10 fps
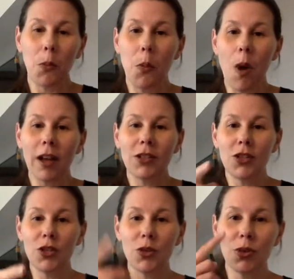what
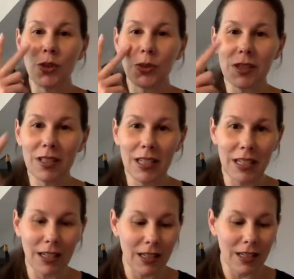do you
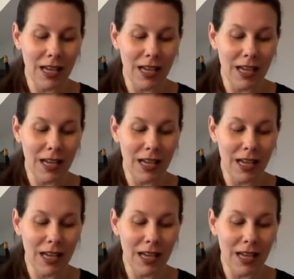see?